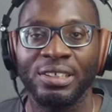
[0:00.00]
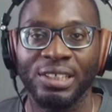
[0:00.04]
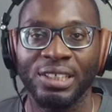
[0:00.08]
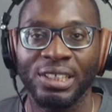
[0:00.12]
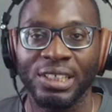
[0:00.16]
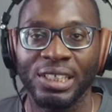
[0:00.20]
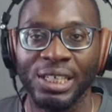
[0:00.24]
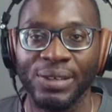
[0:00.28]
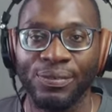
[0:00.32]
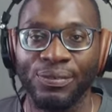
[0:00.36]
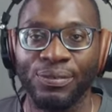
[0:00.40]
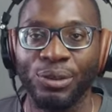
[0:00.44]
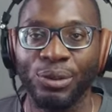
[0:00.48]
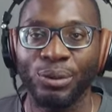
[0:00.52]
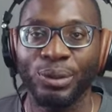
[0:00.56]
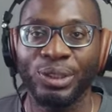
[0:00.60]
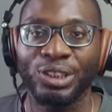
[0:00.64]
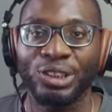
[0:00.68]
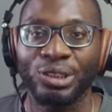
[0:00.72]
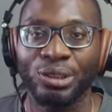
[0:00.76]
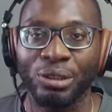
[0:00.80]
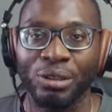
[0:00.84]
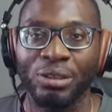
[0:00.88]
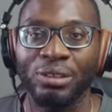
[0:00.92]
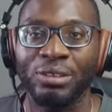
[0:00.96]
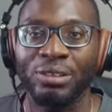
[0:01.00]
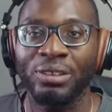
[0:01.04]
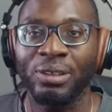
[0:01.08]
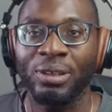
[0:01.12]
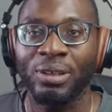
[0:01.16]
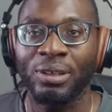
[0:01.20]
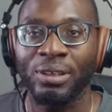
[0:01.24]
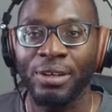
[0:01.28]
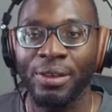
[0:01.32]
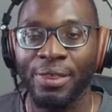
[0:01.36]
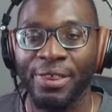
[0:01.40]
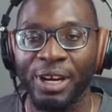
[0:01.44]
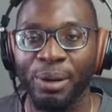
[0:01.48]
if you install
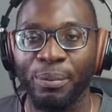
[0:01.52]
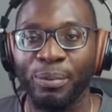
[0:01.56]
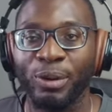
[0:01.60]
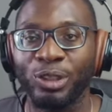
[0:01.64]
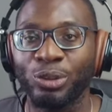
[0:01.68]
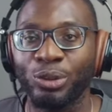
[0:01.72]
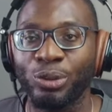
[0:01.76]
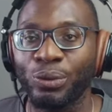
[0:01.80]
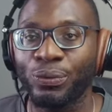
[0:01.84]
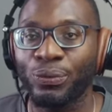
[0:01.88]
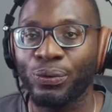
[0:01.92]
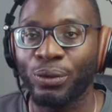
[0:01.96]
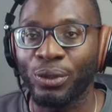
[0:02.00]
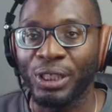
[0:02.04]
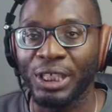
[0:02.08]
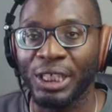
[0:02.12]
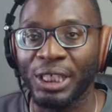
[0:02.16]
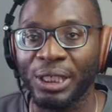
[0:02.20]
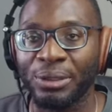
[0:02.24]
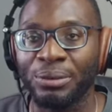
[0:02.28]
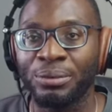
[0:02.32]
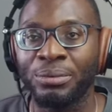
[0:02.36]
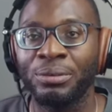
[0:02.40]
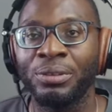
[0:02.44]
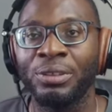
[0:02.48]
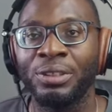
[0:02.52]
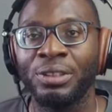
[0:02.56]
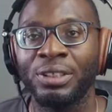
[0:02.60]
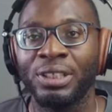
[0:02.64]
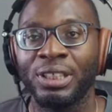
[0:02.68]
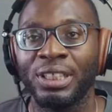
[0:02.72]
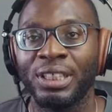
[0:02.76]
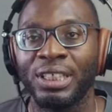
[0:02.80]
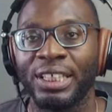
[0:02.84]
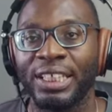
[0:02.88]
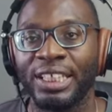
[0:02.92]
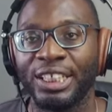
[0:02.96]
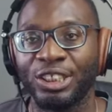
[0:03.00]
three point two four now,
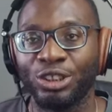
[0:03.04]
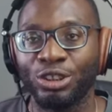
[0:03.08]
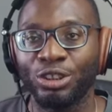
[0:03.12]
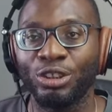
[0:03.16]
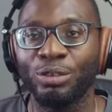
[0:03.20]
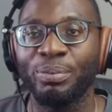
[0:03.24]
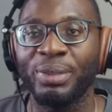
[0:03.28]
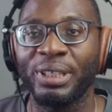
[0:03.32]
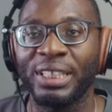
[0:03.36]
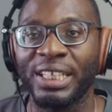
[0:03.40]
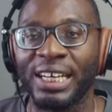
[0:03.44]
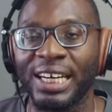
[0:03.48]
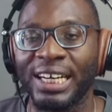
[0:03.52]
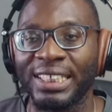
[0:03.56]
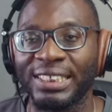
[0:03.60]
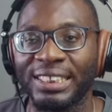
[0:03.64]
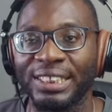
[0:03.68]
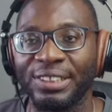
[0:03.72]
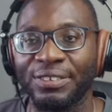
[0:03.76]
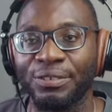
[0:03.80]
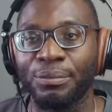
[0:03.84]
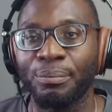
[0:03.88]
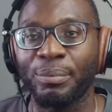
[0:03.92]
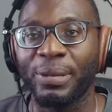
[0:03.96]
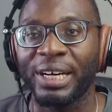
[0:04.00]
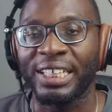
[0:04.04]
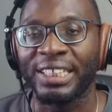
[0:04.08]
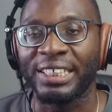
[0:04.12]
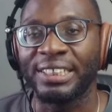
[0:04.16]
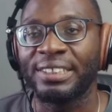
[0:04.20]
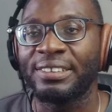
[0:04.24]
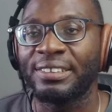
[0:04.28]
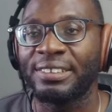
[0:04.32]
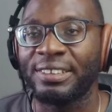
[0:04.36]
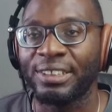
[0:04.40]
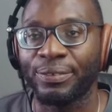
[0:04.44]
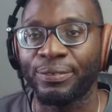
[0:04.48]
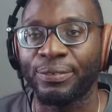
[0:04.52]
it should be active by
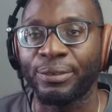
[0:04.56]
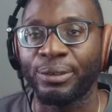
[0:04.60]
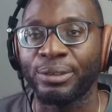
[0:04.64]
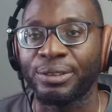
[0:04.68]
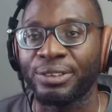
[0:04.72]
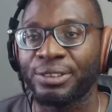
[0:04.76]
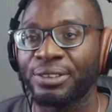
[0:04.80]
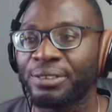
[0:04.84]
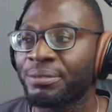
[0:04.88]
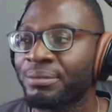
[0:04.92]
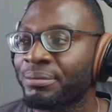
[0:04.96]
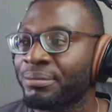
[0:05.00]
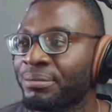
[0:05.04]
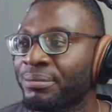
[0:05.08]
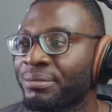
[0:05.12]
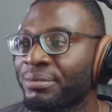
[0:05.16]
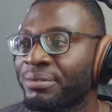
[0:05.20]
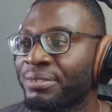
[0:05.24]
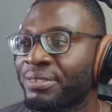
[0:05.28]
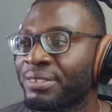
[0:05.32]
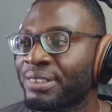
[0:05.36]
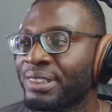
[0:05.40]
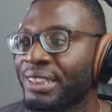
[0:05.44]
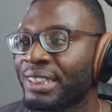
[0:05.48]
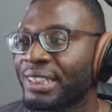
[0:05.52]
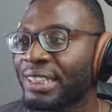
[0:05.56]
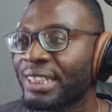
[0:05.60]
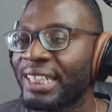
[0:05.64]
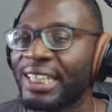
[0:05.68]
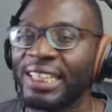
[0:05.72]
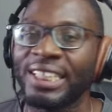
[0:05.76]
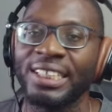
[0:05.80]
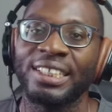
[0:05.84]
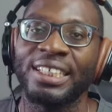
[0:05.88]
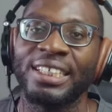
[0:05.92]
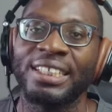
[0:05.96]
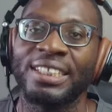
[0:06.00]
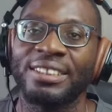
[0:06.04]
default. So yeah,
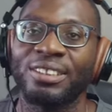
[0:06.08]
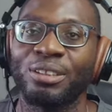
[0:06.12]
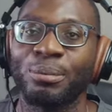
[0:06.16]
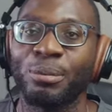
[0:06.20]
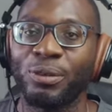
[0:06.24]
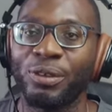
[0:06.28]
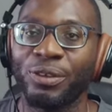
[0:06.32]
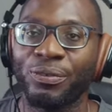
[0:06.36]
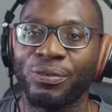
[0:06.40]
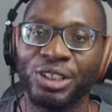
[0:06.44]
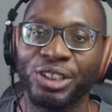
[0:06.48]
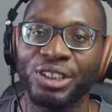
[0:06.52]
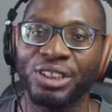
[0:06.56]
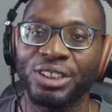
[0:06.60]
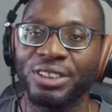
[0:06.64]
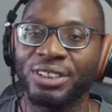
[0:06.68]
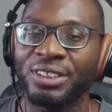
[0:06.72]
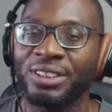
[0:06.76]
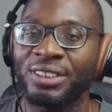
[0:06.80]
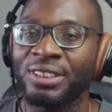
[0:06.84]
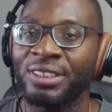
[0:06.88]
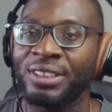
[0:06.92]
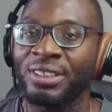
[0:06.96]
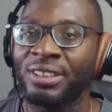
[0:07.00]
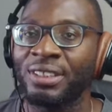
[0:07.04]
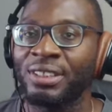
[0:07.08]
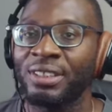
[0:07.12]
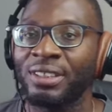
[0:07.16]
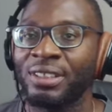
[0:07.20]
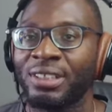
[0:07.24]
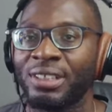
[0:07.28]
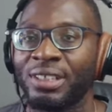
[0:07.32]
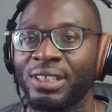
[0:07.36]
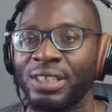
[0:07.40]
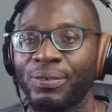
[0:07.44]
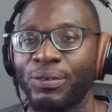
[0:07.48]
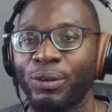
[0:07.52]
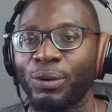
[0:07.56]
that's some of the features.
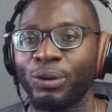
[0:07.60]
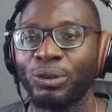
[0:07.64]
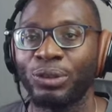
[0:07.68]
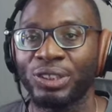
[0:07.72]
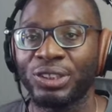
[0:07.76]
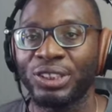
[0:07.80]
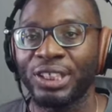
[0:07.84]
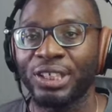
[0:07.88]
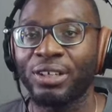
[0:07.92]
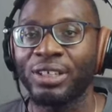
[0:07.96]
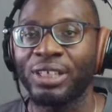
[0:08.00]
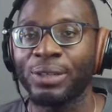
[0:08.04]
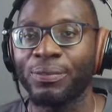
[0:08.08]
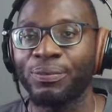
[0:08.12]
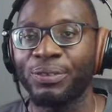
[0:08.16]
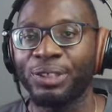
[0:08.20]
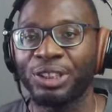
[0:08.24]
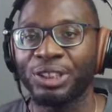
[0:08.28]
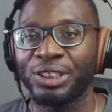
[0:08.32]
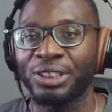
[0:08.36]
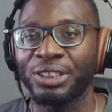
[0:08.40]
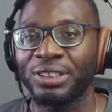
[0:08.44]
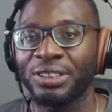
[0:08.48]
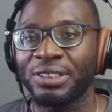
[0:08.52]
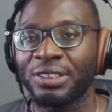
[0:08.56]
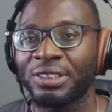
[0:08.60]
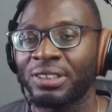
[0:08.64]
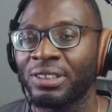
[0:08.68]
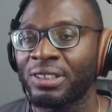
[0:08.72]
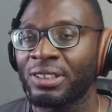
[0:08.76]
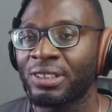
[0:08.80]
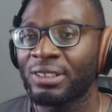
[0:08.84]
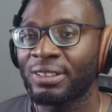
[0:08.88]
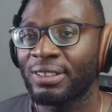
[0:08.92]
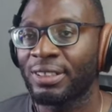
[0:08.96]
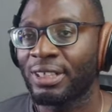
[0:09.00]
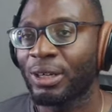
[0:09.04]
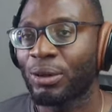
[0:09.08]
If you want to see other features,
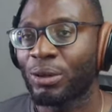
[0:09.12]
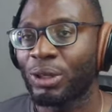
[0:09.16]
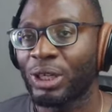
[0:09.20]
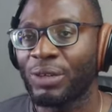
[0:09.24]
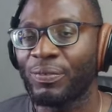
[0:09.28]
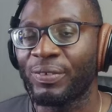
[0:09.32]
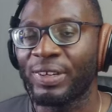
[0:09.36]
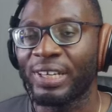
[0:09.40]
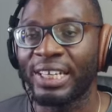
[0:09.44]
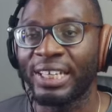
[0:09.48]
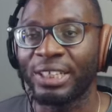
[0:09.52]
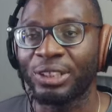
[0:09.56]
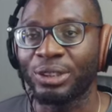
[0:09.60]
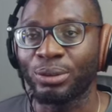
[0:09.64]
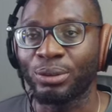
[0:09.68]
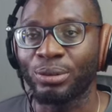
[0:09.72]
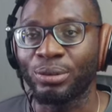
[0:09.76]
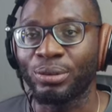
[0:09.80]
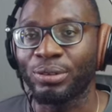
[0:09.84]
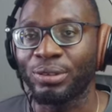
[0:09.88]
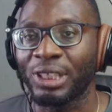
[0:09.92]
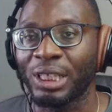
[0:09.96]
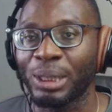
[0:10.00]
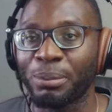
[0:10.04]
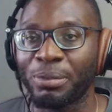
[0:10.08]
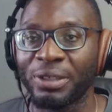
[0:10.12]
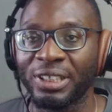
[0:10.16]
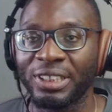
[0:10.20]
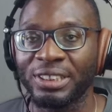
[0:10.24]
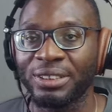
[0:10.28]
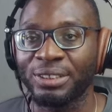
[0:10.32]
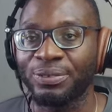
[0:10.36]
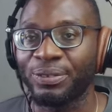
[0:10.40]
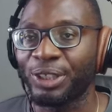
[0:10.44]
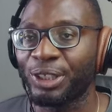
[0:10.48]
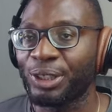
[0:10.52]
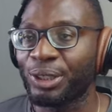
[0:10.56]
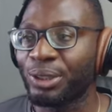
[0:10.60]
I'll leave a link to Imran's
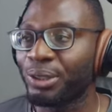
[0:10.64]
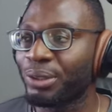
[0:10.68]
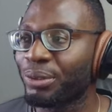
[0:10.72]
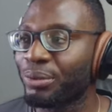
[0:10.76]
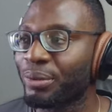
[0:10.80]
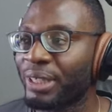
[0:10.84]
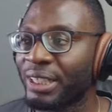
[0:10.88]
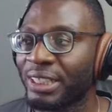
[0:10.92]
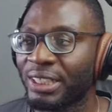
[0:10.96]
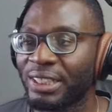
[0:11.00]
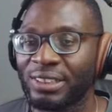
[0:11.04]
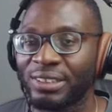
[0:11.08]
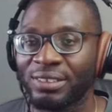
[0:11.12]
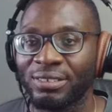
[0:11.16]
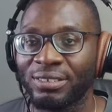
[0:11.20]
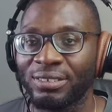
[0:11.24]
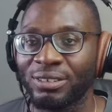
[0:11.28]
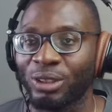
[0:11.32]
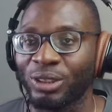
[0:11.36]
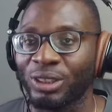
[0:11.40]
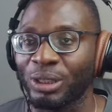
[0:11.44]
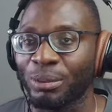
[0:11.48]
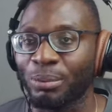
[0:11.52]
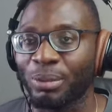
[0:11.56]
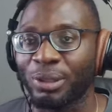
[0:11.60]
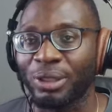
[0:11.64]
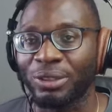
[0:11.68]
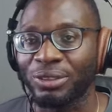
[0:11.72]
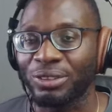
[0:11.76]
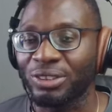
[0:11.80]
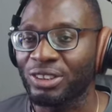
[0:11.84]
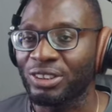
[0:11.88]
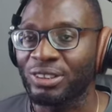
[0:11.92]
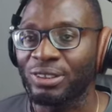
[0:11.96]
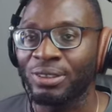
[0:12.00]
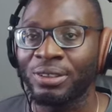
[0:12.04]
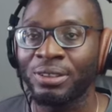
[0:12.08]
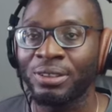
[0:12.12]
video where he talked about